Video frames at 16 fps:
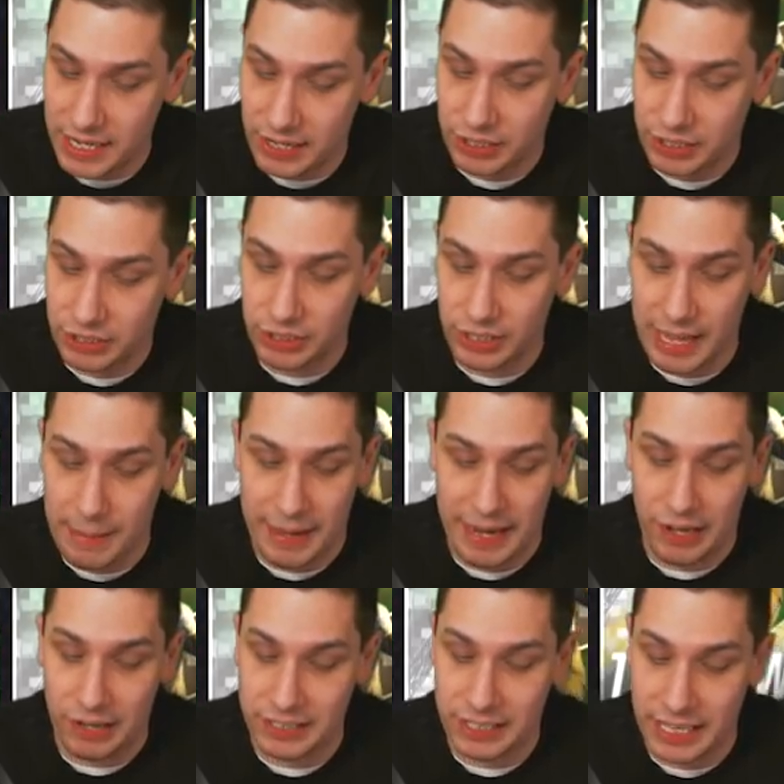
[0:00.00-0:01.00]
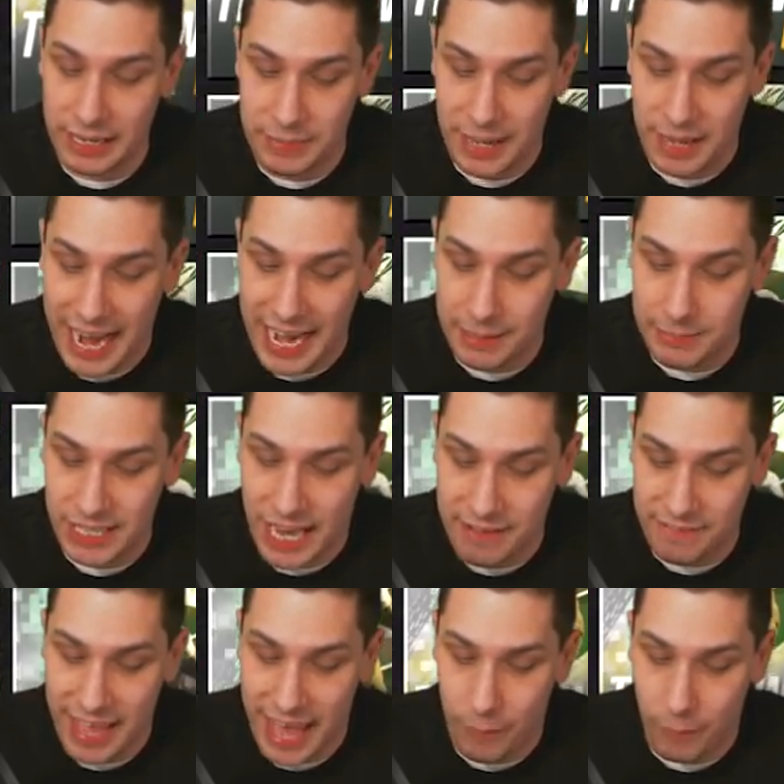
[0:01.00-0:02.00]
here and you look at my unclaimed items,
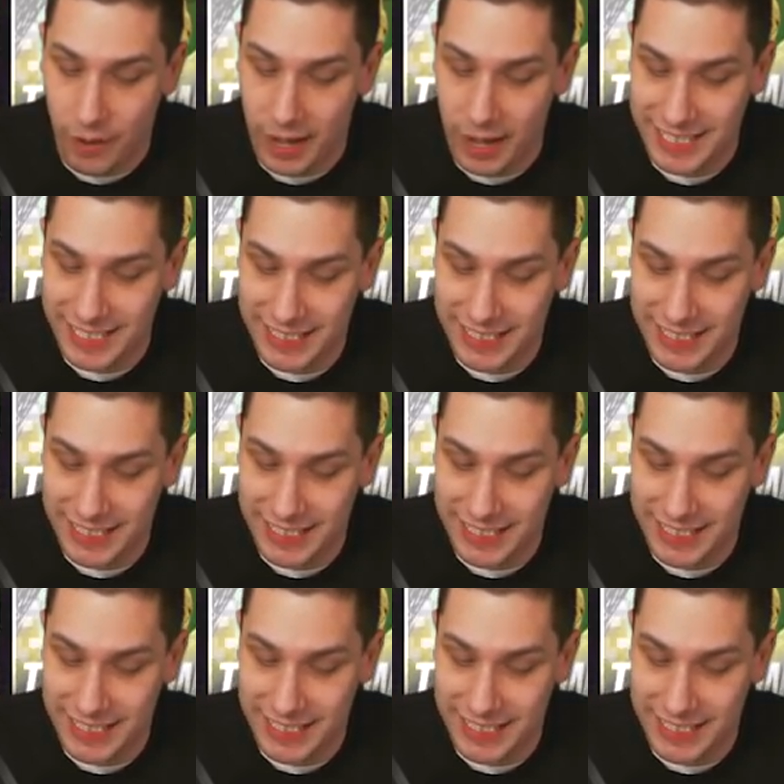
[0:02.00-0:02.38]
I've got what,